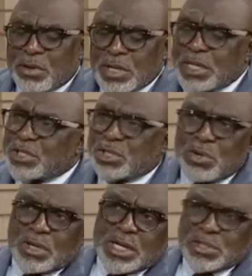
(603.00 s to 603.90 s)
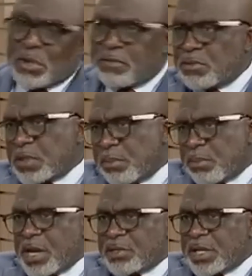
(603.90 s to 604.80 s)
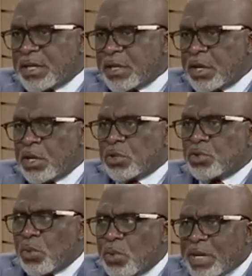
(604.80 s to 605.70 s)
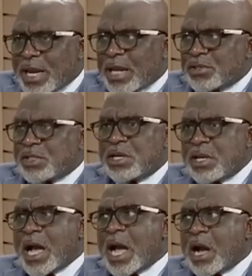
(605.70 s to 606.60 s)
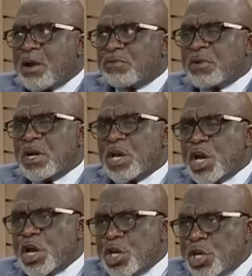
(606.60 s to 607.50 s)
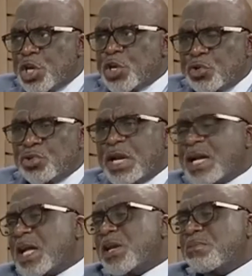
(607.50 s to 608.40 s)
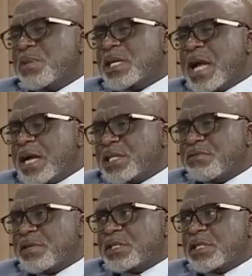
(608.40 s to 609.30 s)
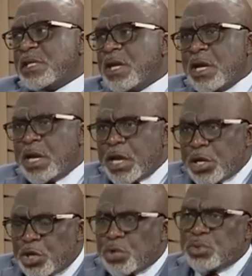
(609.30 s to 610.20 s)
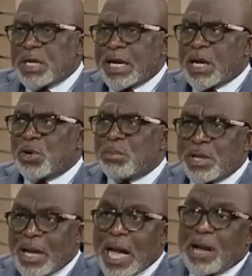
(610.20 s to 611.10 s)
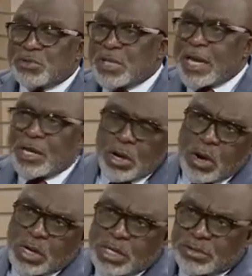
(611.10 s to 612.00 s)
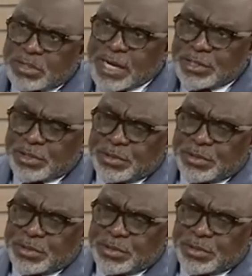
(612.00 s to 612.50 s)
is, talk less of who the president. So we can still have a huge economic activity, a huge economy outside the oil sector.